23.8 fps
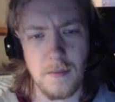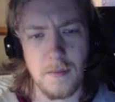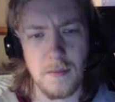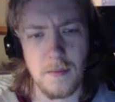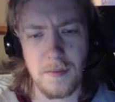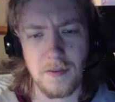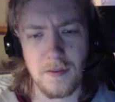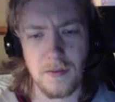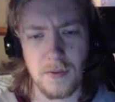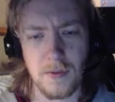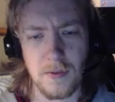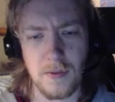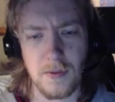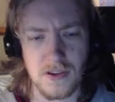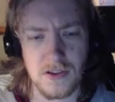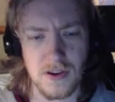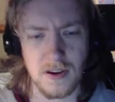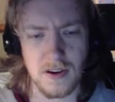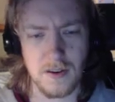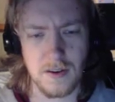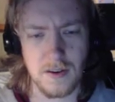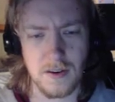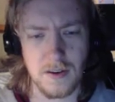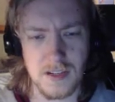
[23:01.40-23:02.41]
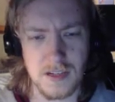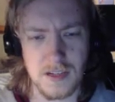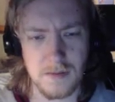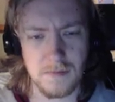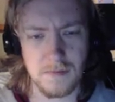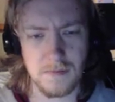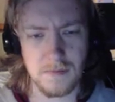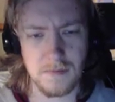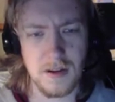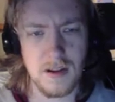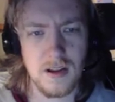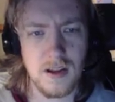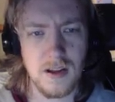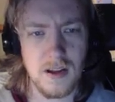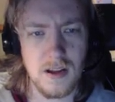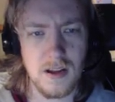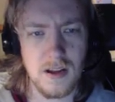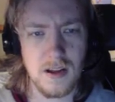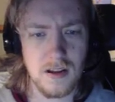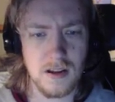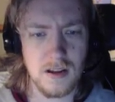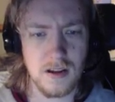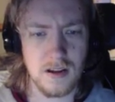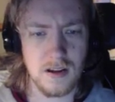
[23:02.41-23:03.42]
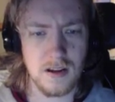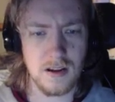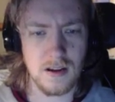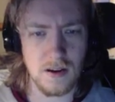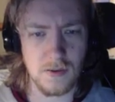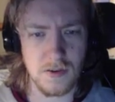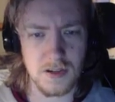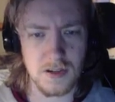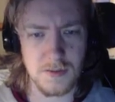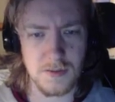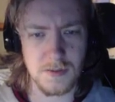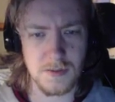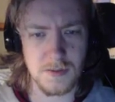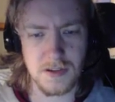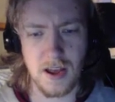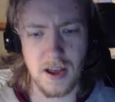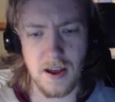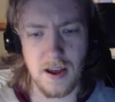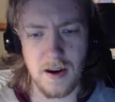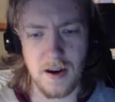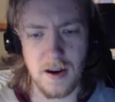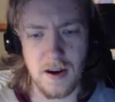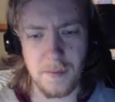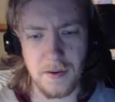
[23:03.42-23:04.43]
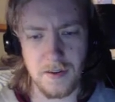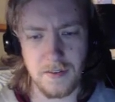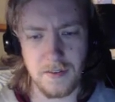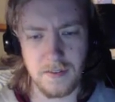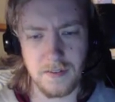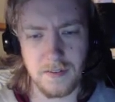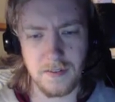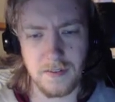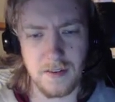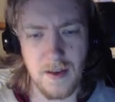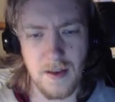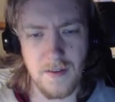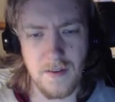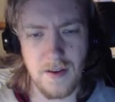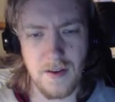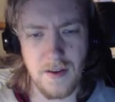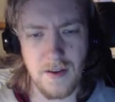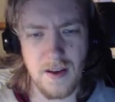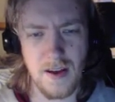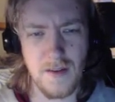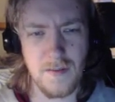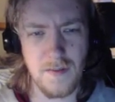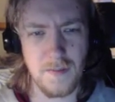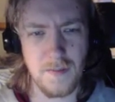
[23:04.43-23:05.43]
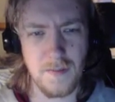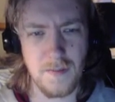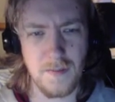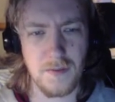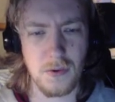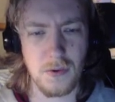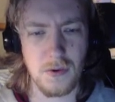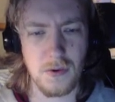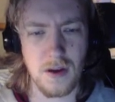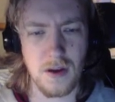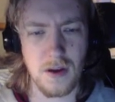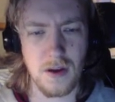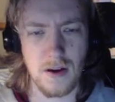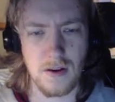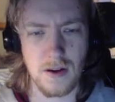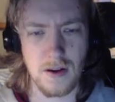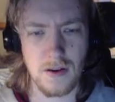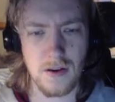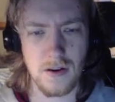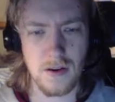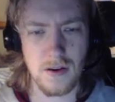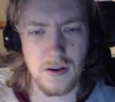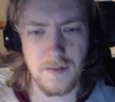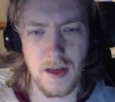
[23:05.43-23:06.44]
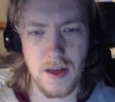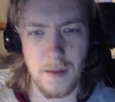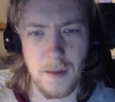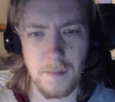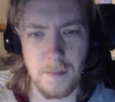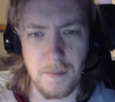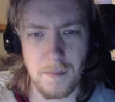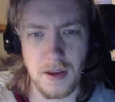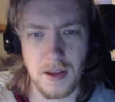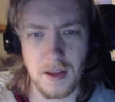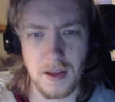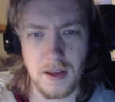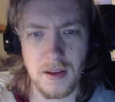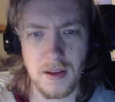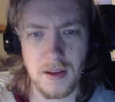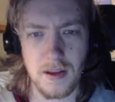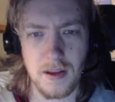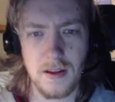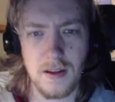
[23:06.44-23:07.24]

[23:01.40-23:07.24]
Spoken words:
the maps as well, trying to find some Christmas Caterpies. I have a few now. I don't have that many.